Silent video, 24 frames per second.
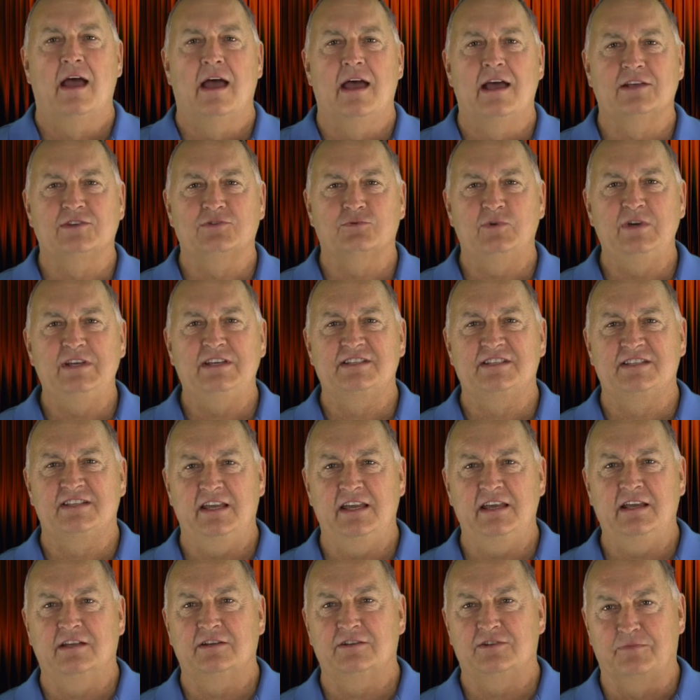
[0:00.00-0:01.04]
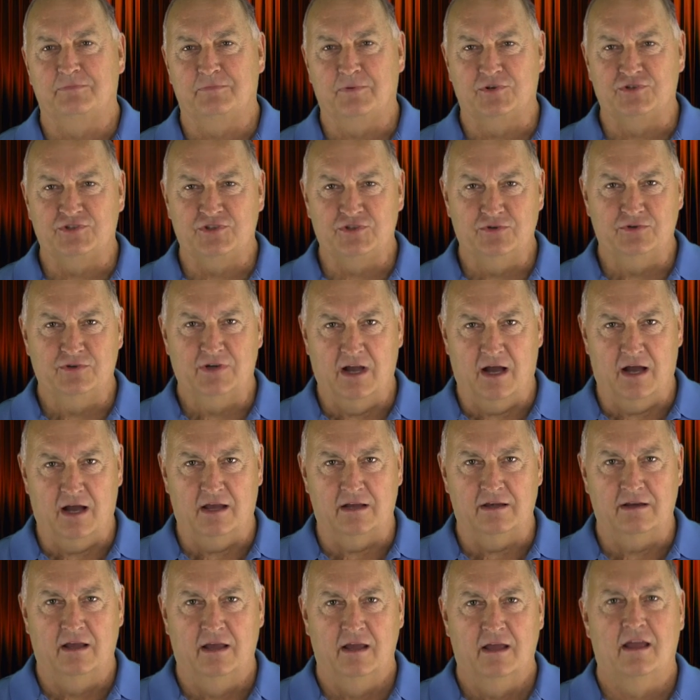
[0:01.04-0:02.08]
as we seek to pursue
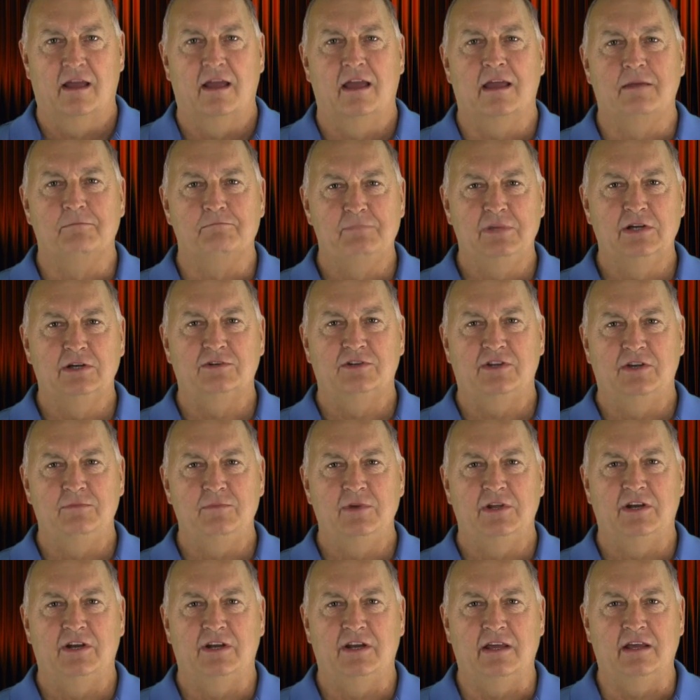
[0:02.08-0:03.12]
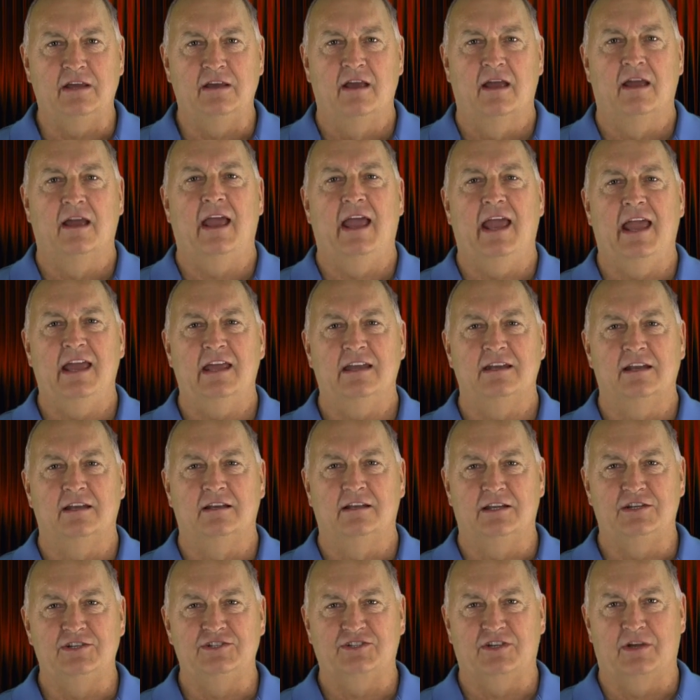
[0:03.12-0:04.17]
God and build community and
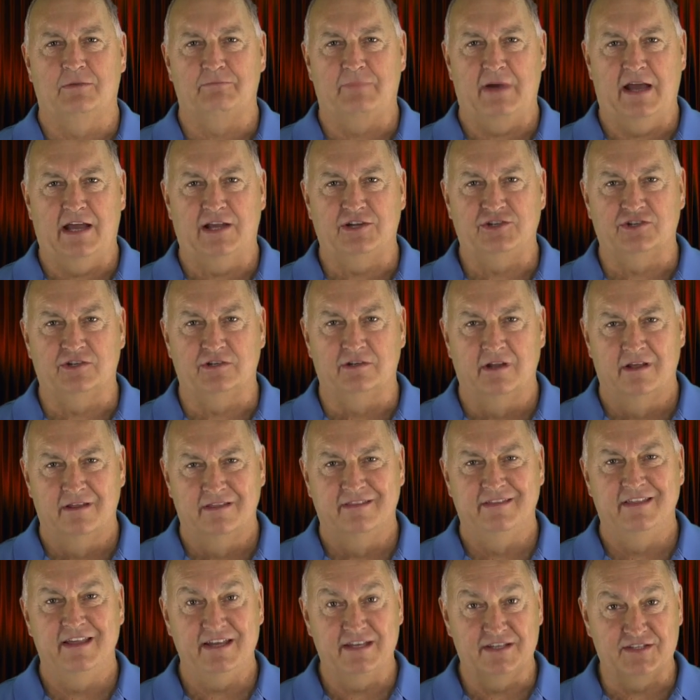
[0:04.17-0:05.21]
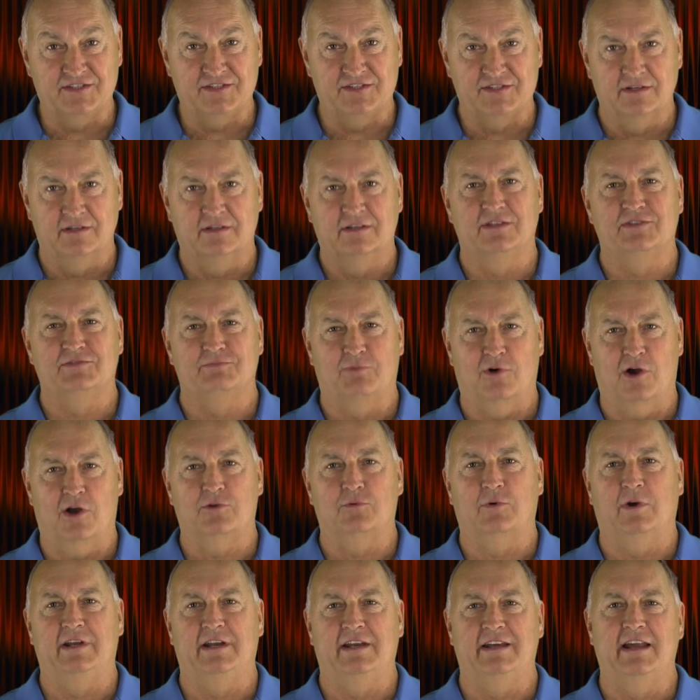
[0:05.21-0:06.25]
unleash compassion. This is
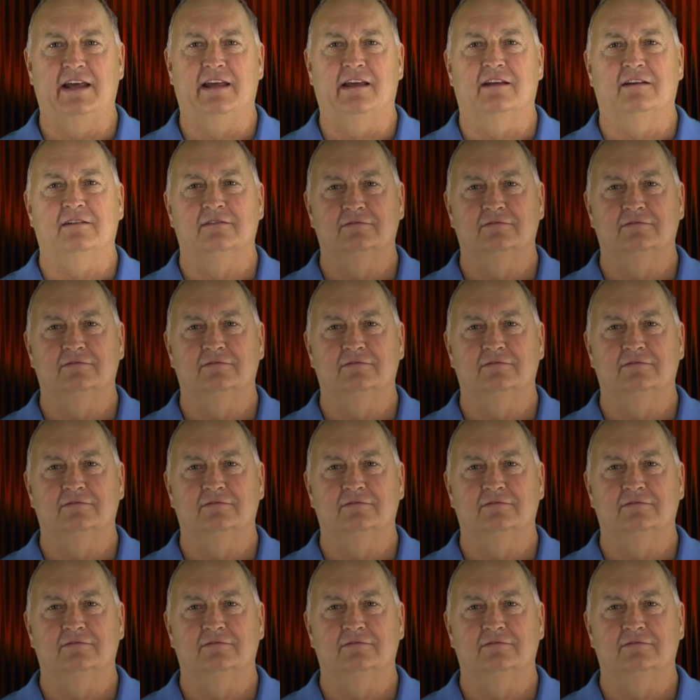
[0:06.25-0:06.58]
Broadway Today.